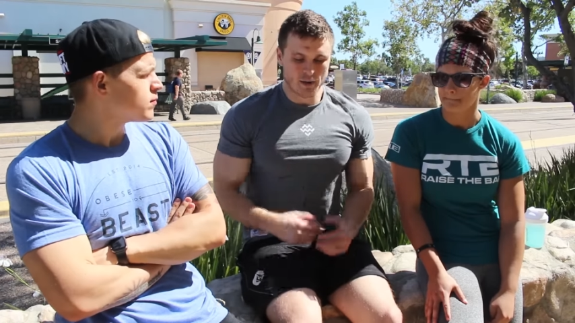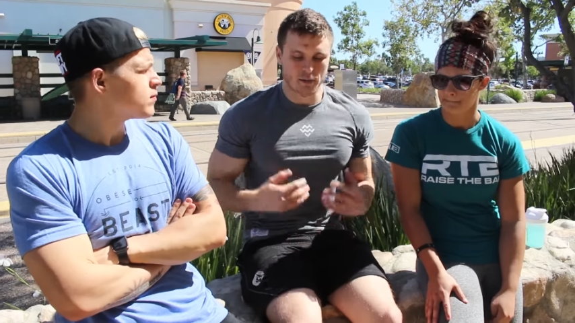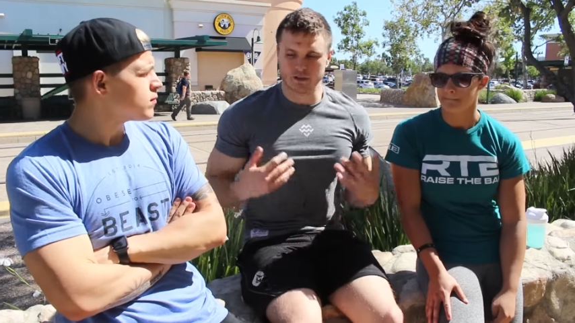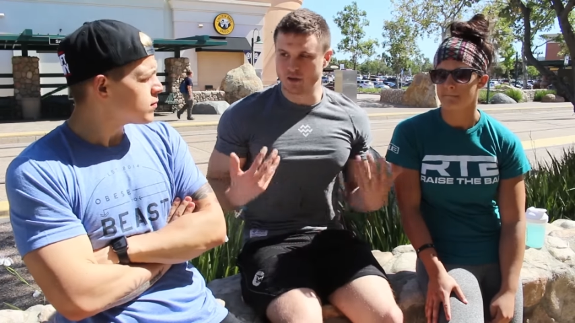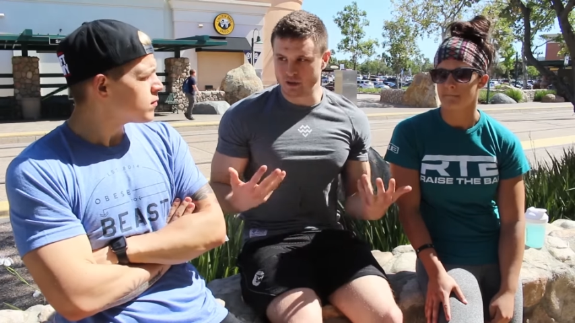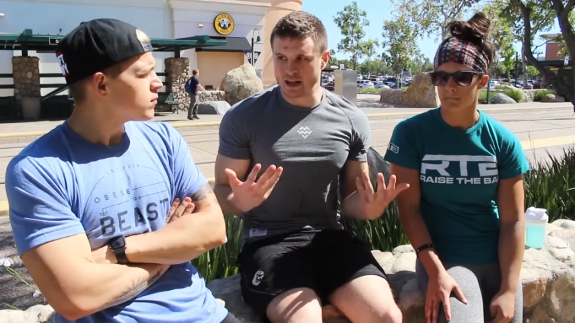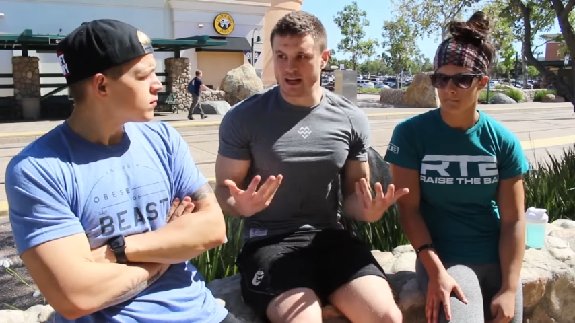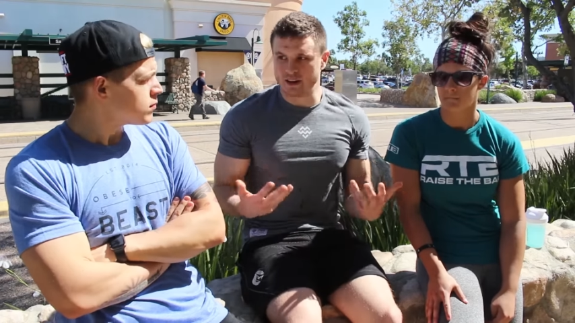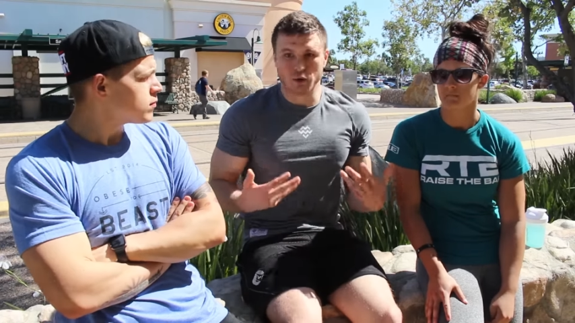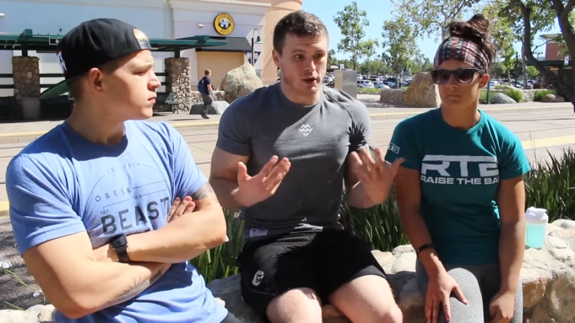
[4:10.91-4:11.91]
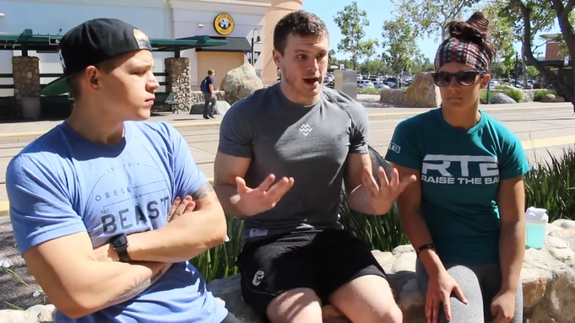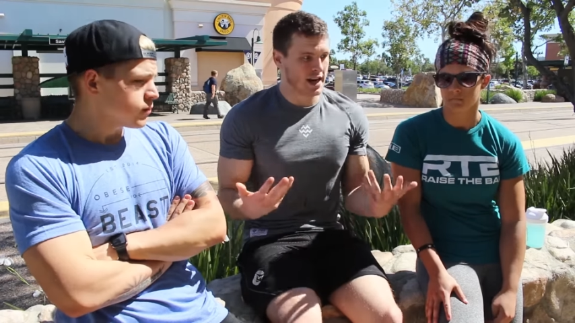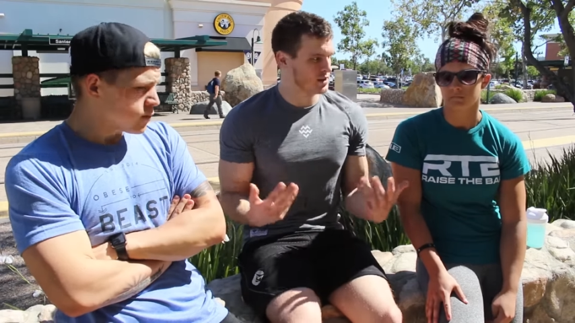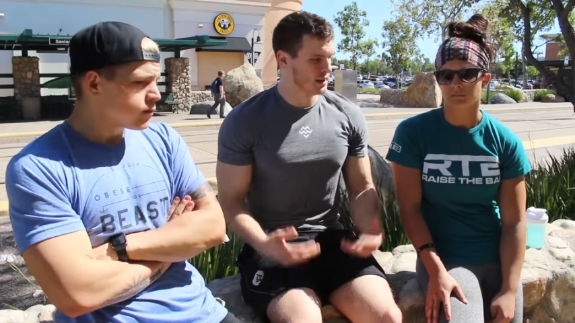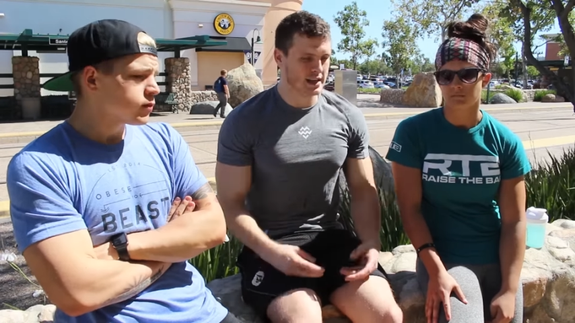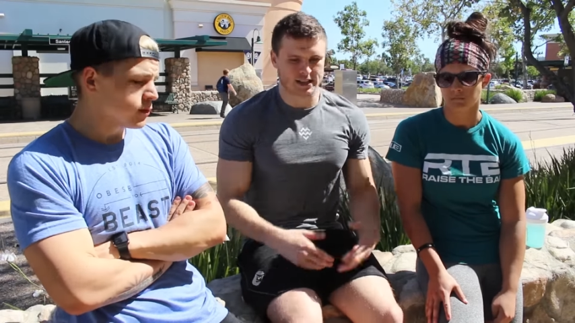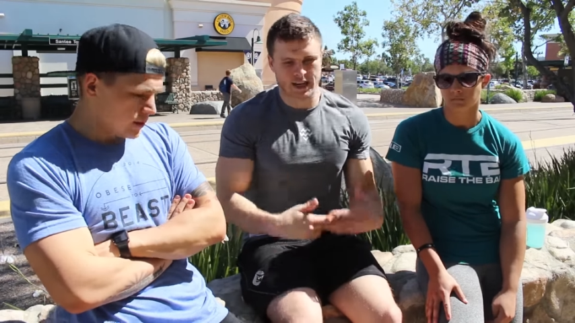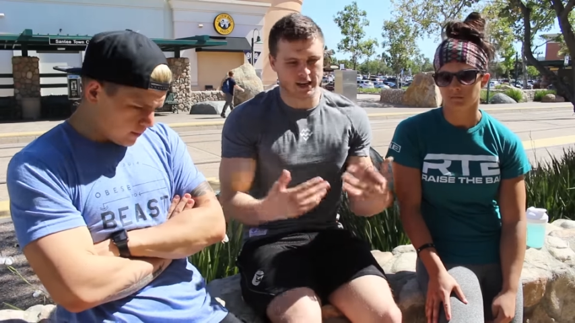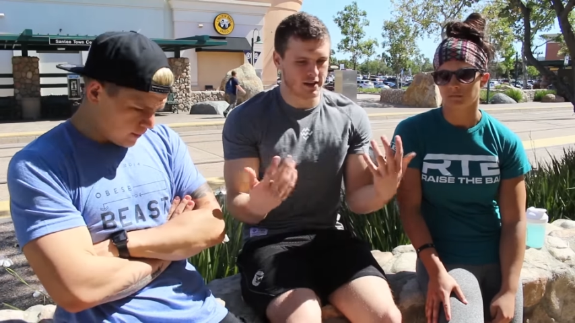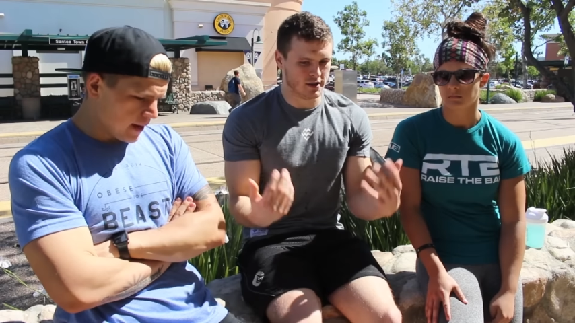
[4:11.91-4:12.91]
Speaker 1: But if you eat what you actually need,
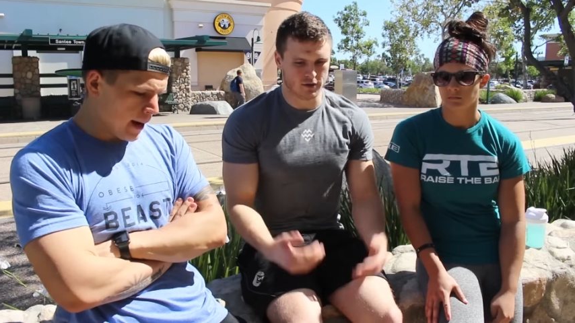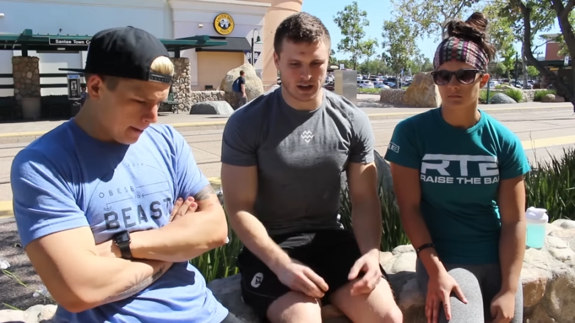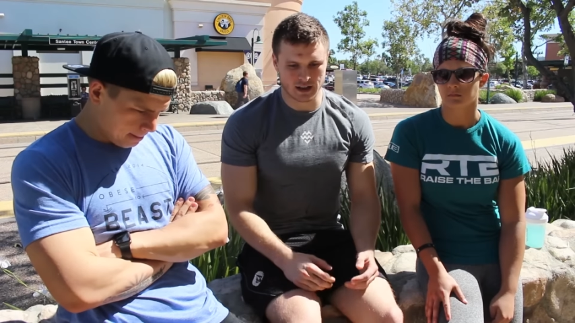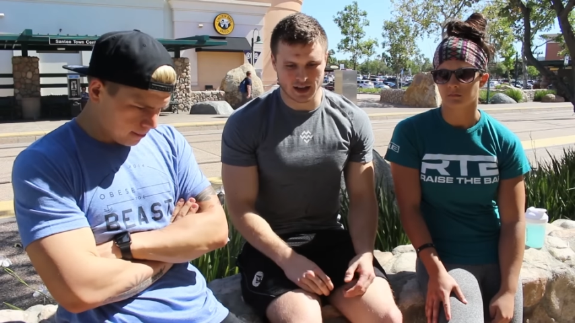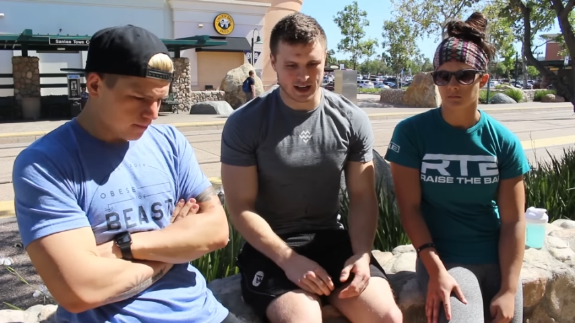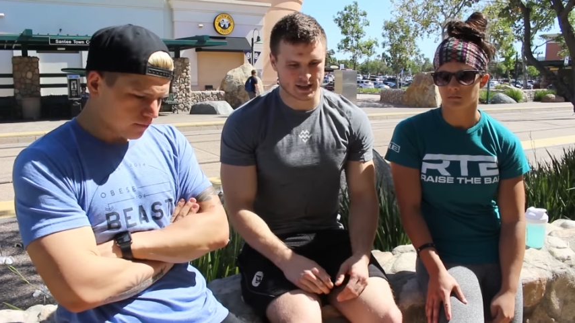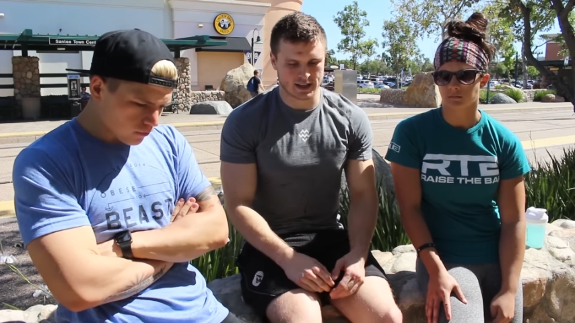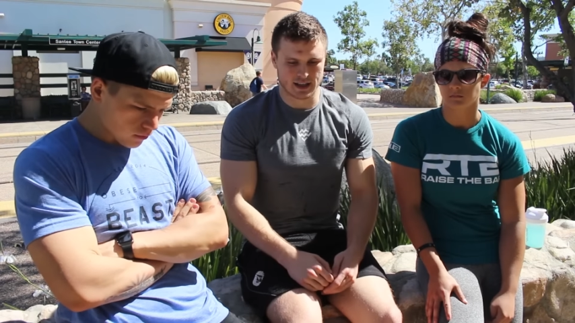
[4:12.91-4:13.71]
say you need like